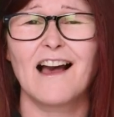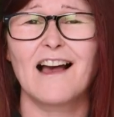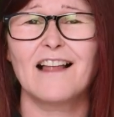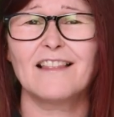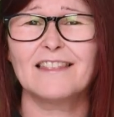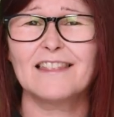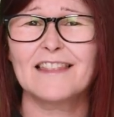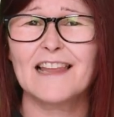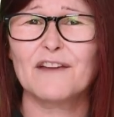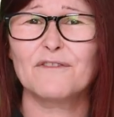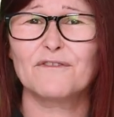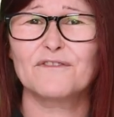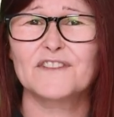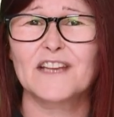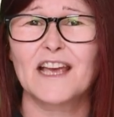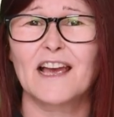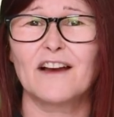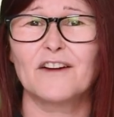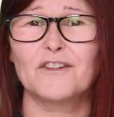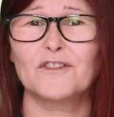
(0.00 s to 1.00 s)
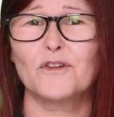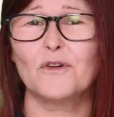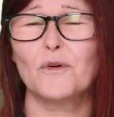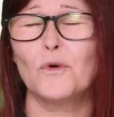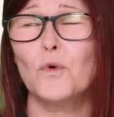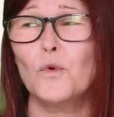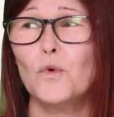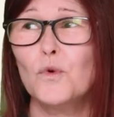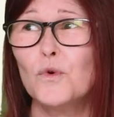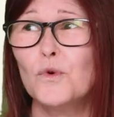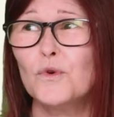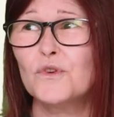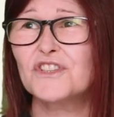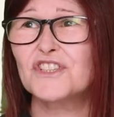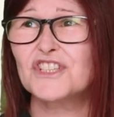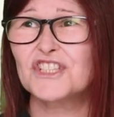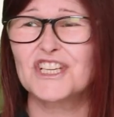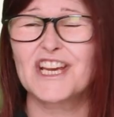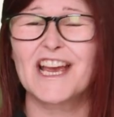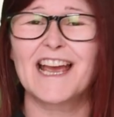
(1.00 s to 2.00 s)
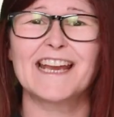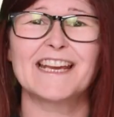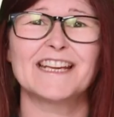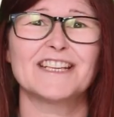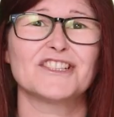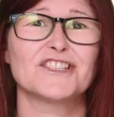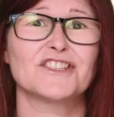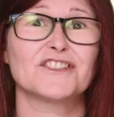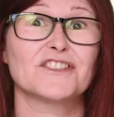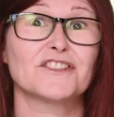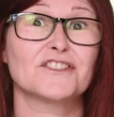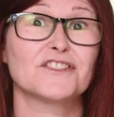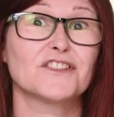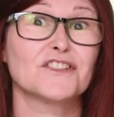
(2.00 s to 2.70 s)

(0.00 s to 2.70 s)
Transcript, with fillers: are left out or changed